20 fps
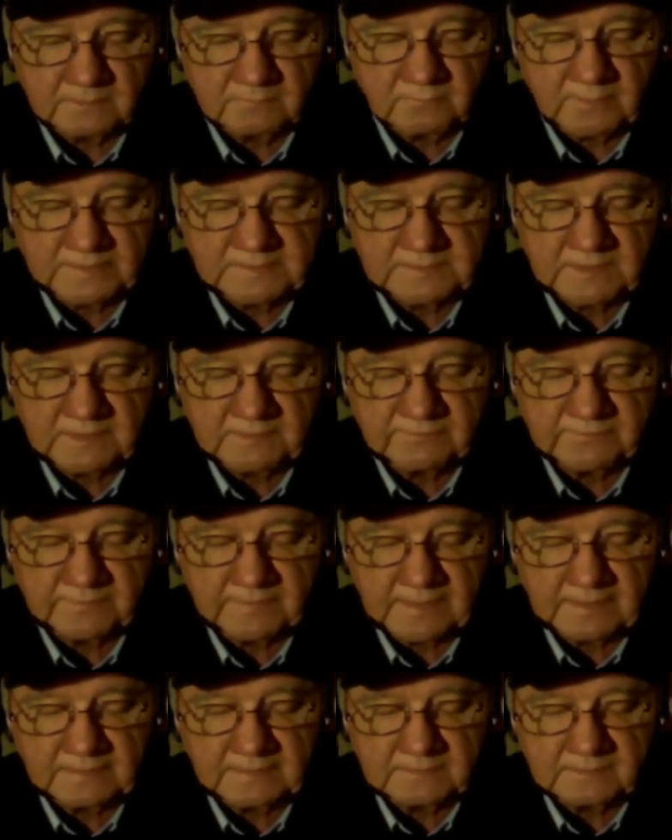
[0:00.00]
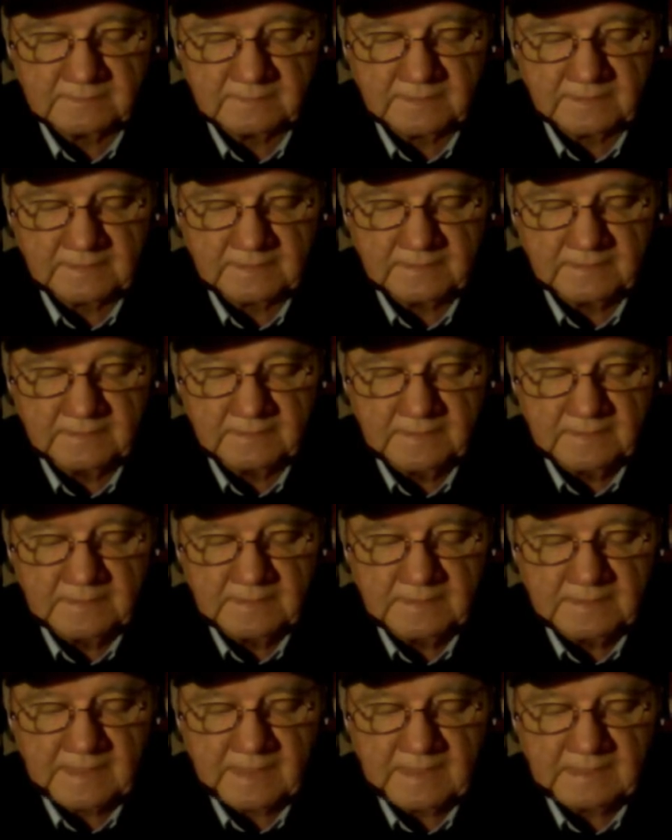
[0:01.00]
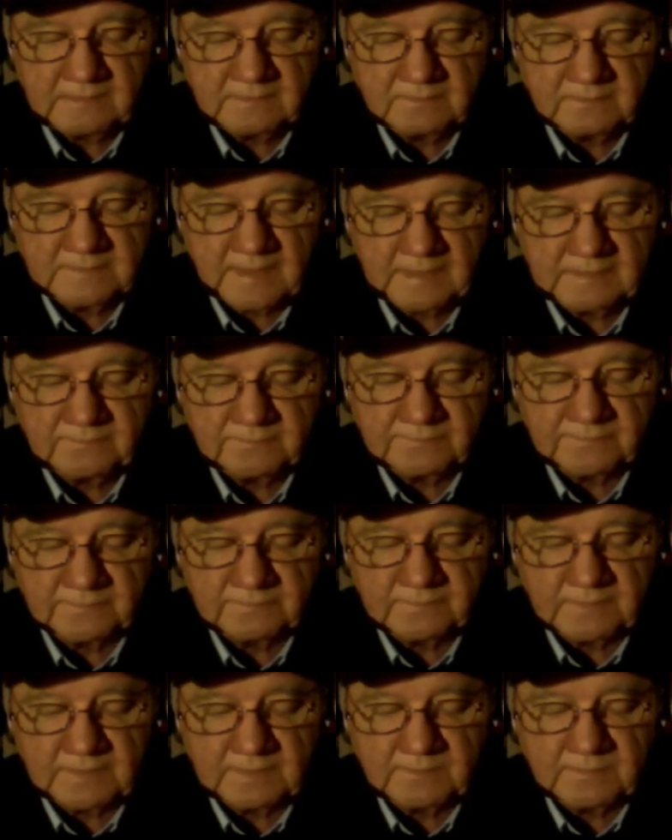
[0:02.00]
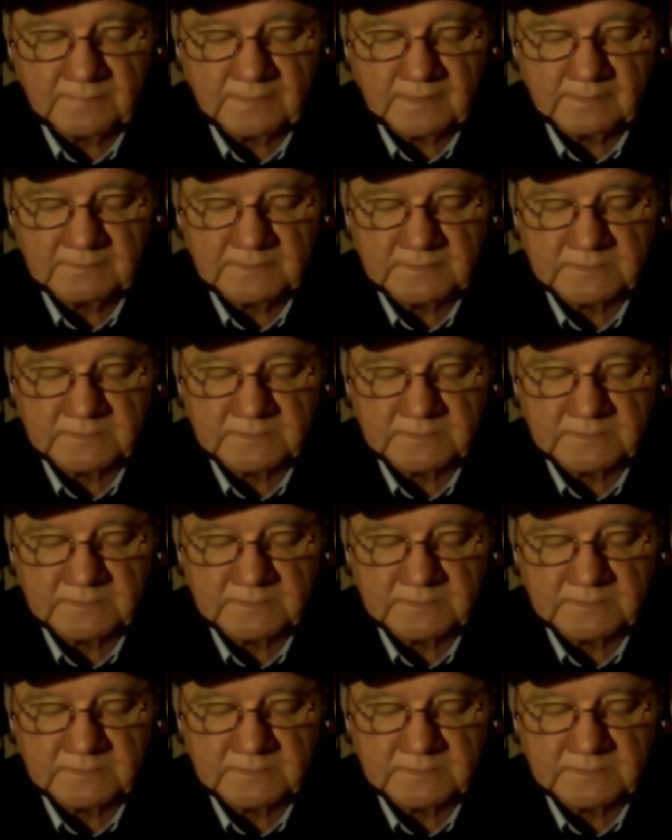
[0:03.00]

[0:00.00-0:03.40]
race eight finale tonight, eight nine fifteen p.m.